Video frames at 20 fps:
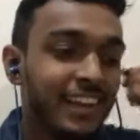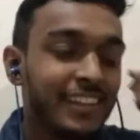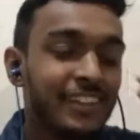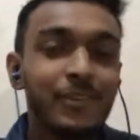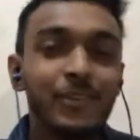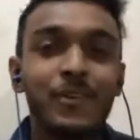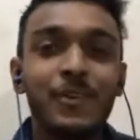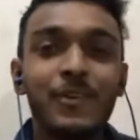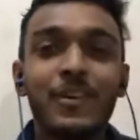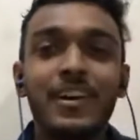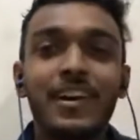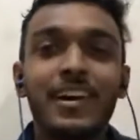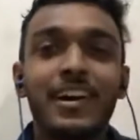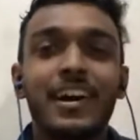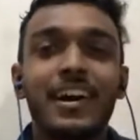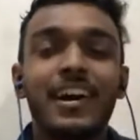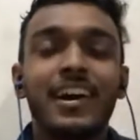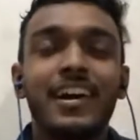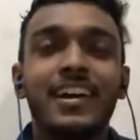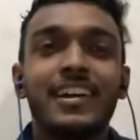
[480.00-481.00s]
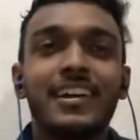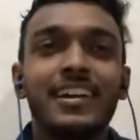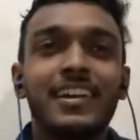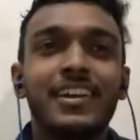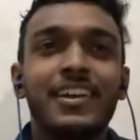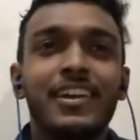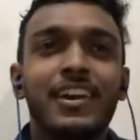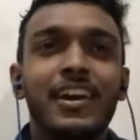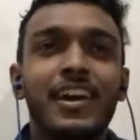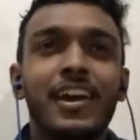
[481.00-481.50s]
So
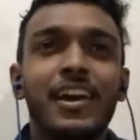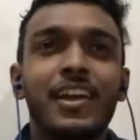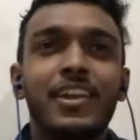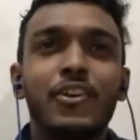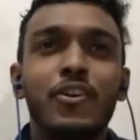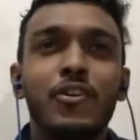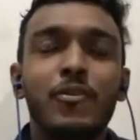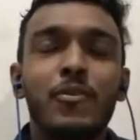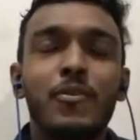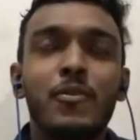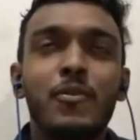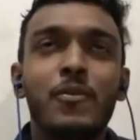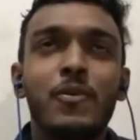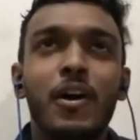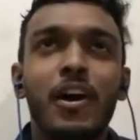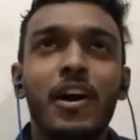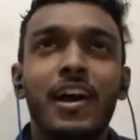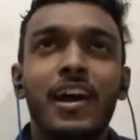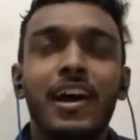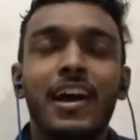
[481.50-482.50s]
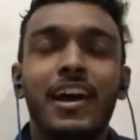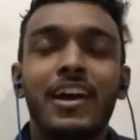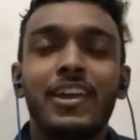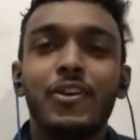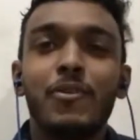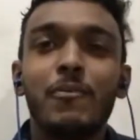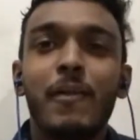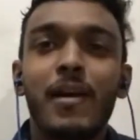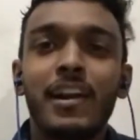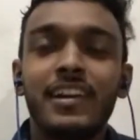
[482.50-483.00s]

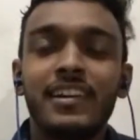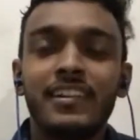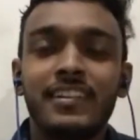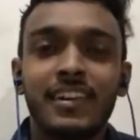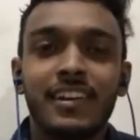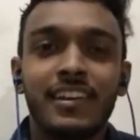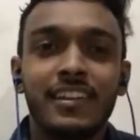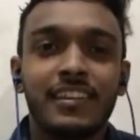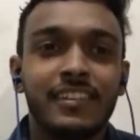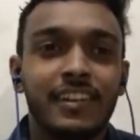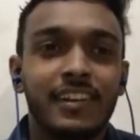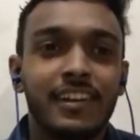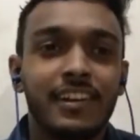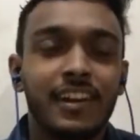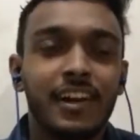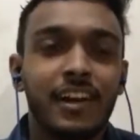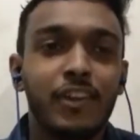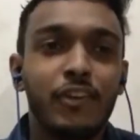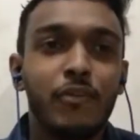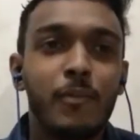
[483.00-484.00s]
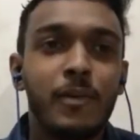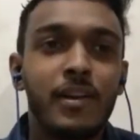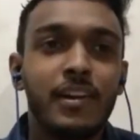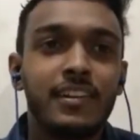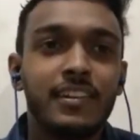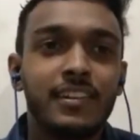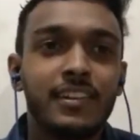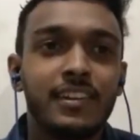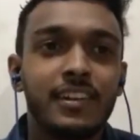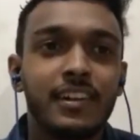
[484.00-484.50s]
you might listen, you
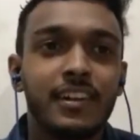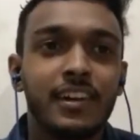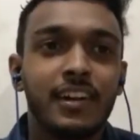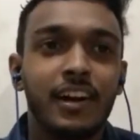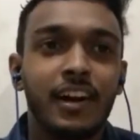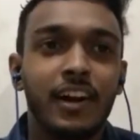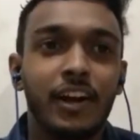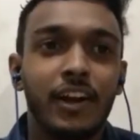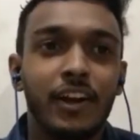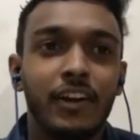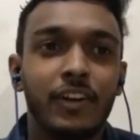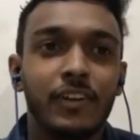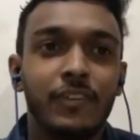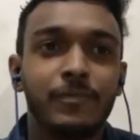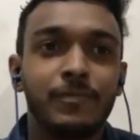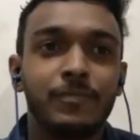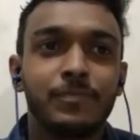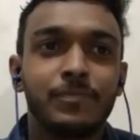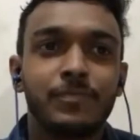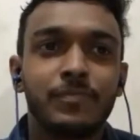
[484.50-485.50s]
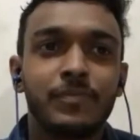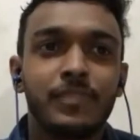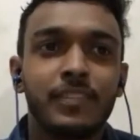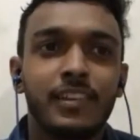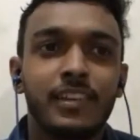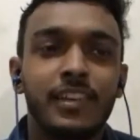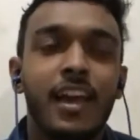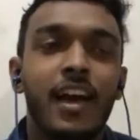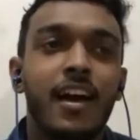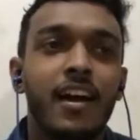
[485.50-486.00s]
might
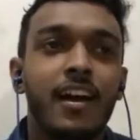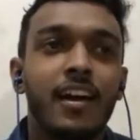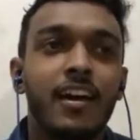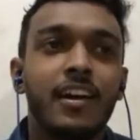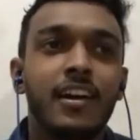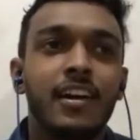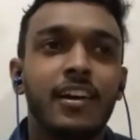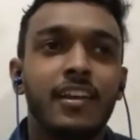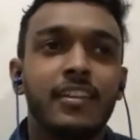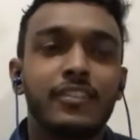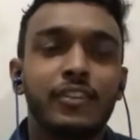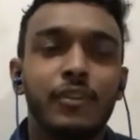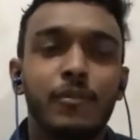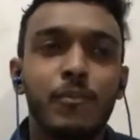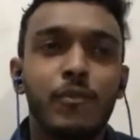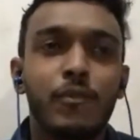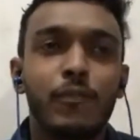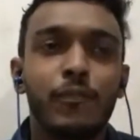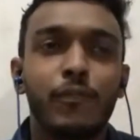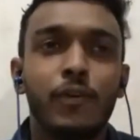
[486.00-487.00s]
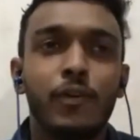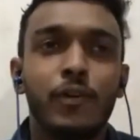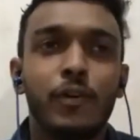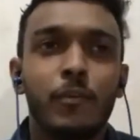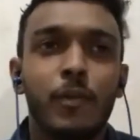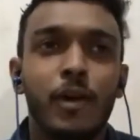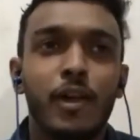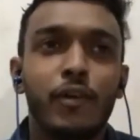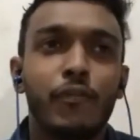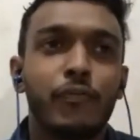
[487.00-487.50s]
yeah, some of
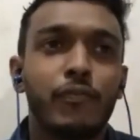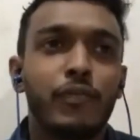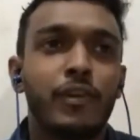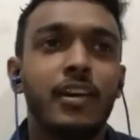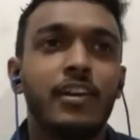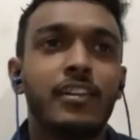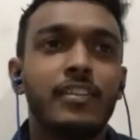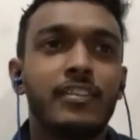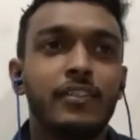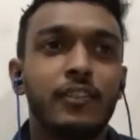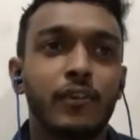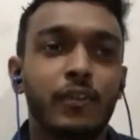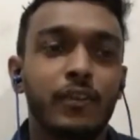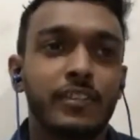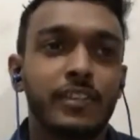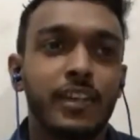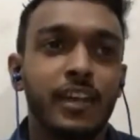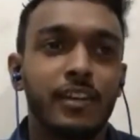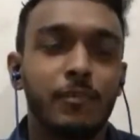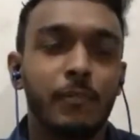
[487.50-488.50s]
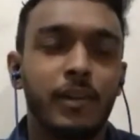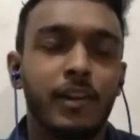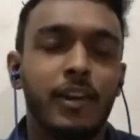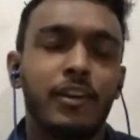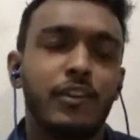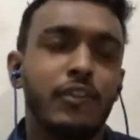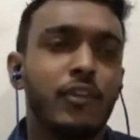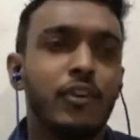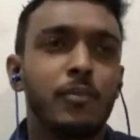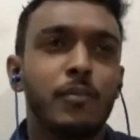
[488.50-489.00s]
my friends told that me.
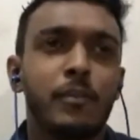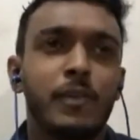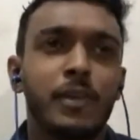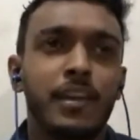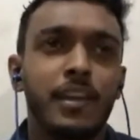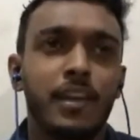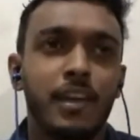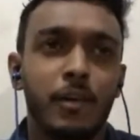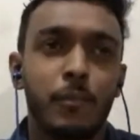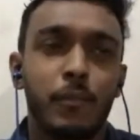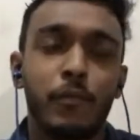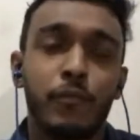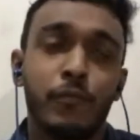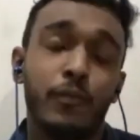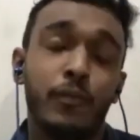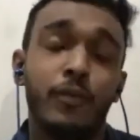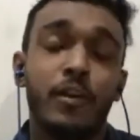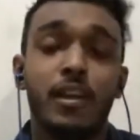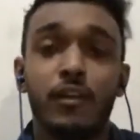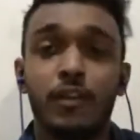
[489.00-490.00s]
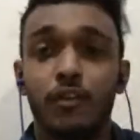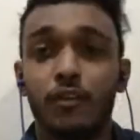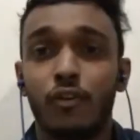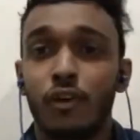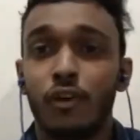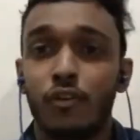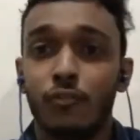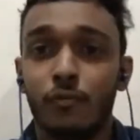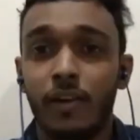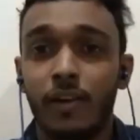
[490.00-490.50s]
It told me before I
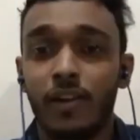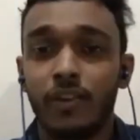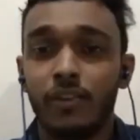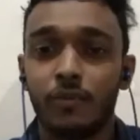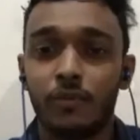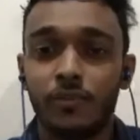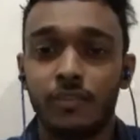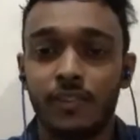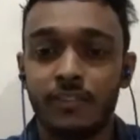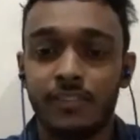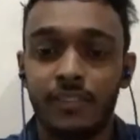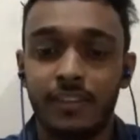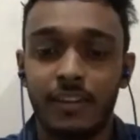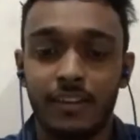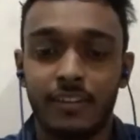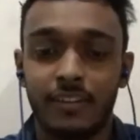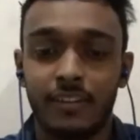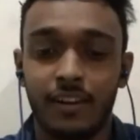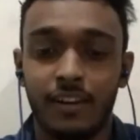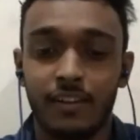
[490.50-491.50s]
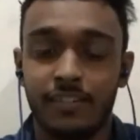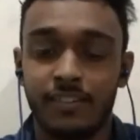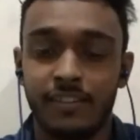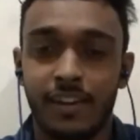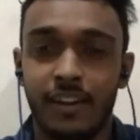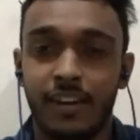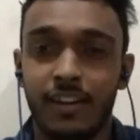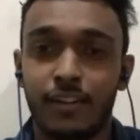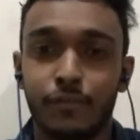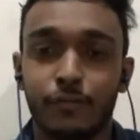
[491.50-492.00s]
qualifying UGC NET and
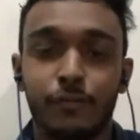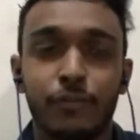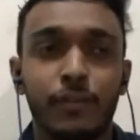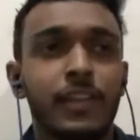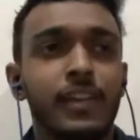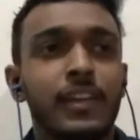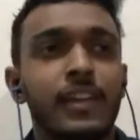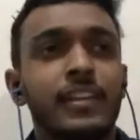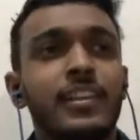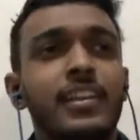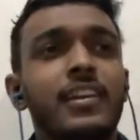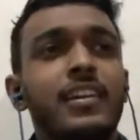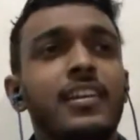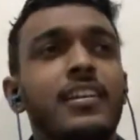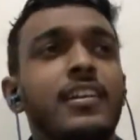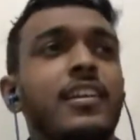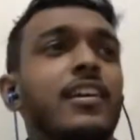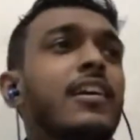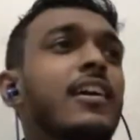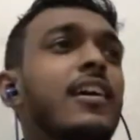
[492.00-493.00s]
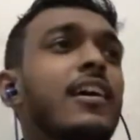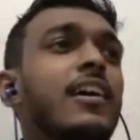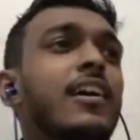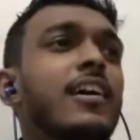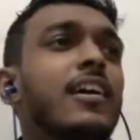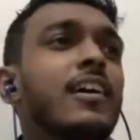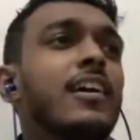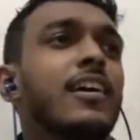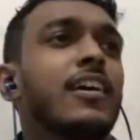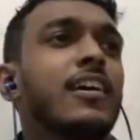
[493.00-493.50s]
JRF. Then
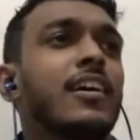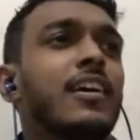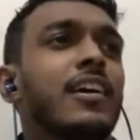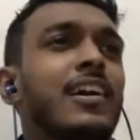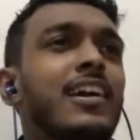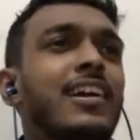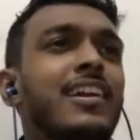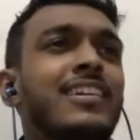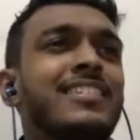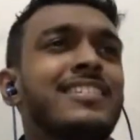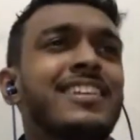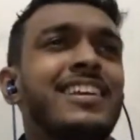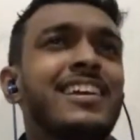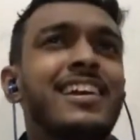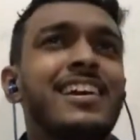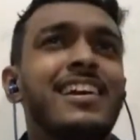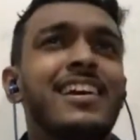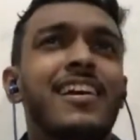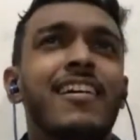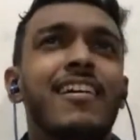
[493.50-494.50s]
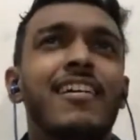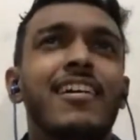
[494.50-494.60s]
it's a